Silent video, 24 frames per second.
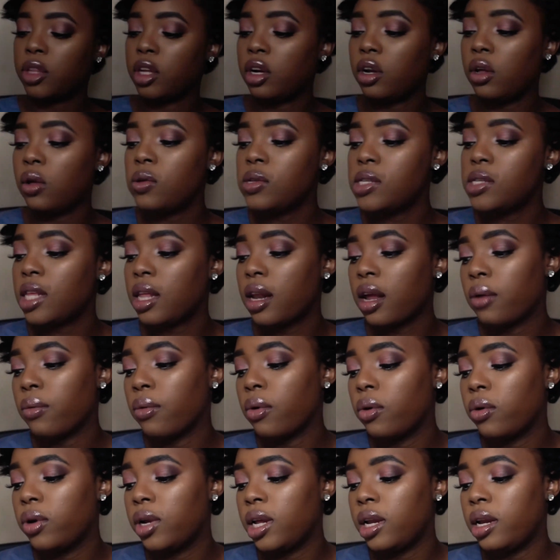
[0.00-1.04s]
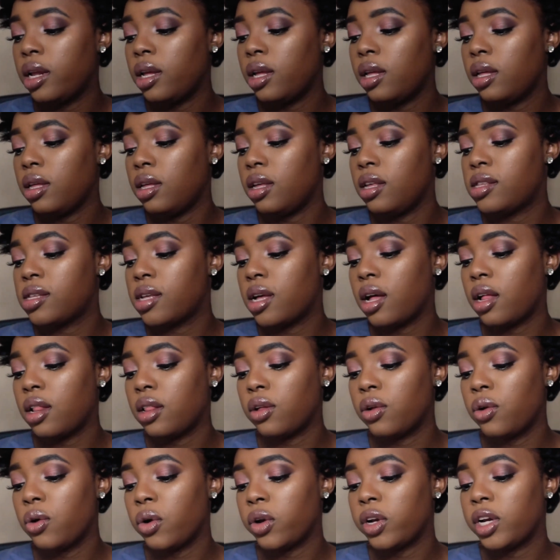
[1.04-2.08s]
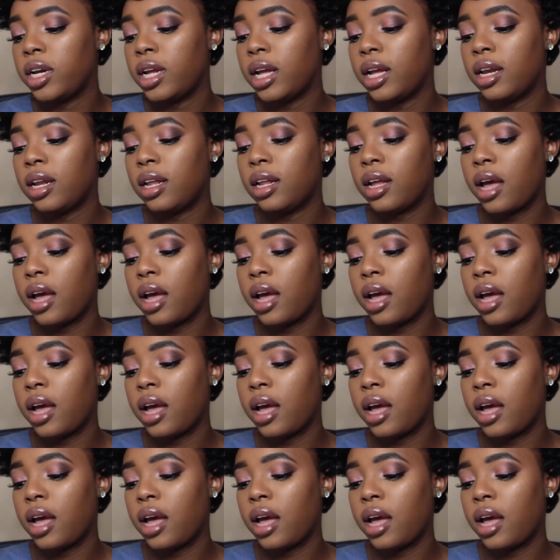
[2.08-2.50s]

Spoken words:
notes that I wrote in it is color coordinated.